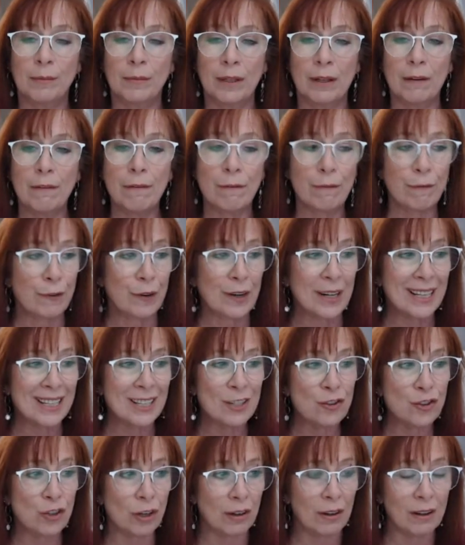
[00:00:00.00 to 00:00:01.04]

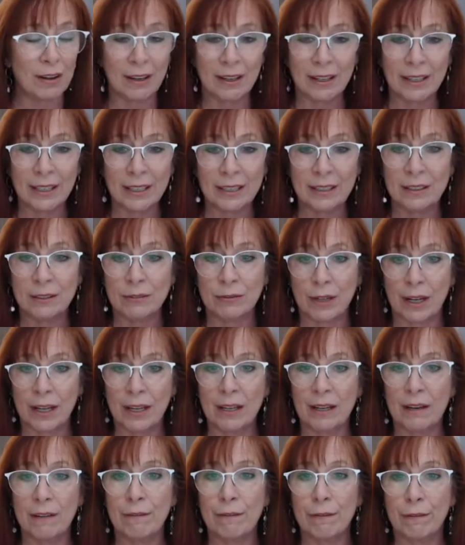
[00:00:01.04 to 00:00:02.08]
infringe on,
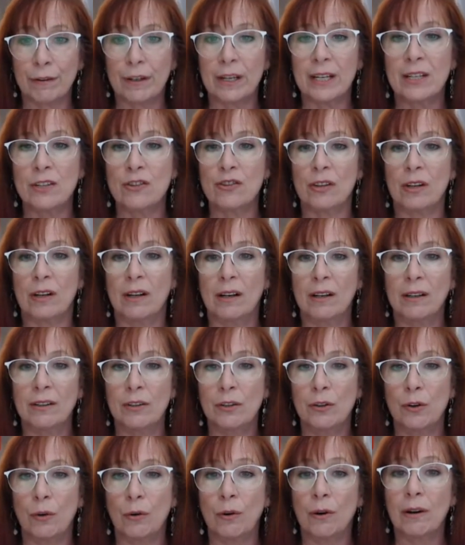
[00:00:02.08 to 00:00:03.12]
right? Infringe on
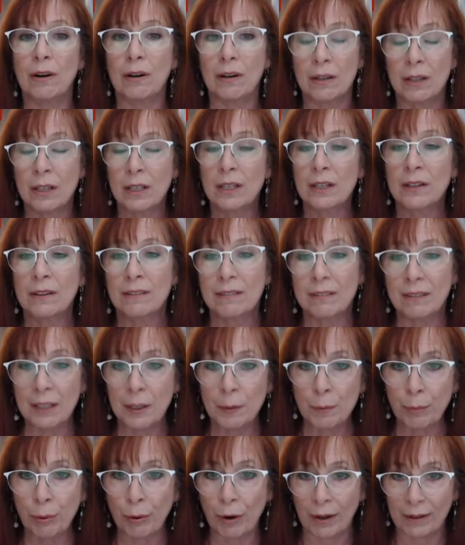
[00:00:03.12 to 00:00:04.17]
your
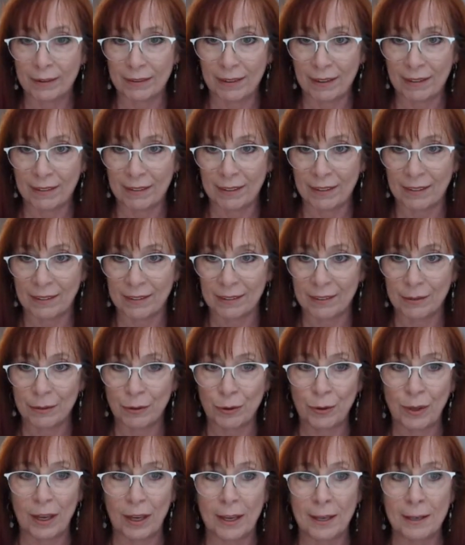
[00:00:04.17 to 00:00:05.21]
sleep processes,
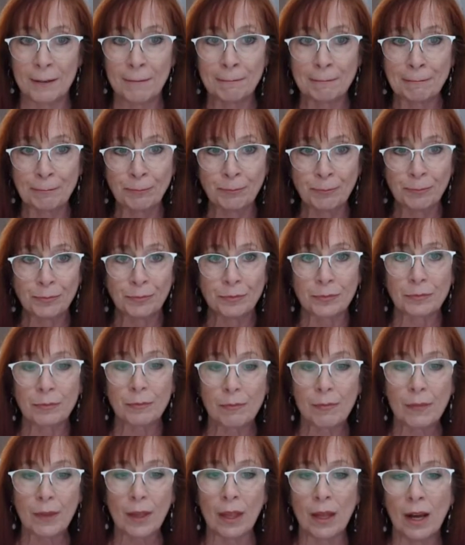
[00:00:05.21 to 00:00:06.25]
okay?
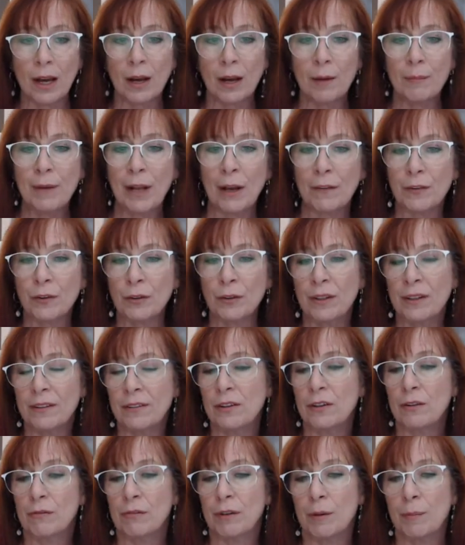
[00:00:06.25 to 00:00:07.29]
Now, if you
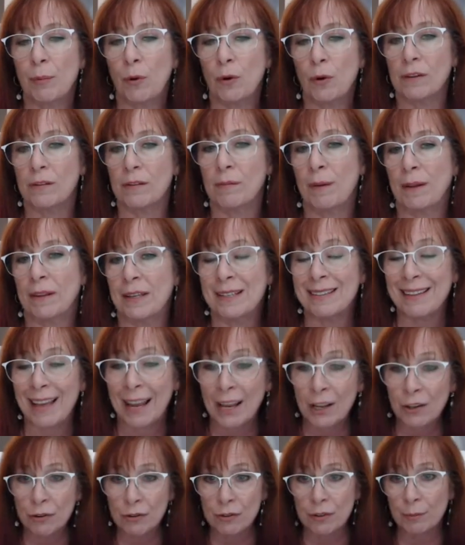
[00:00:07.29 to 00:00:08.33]
listen to the reports about the
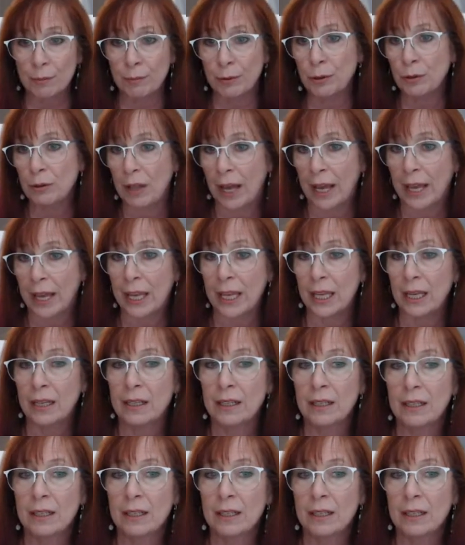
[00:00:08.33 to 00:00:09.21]
dangers of blue light,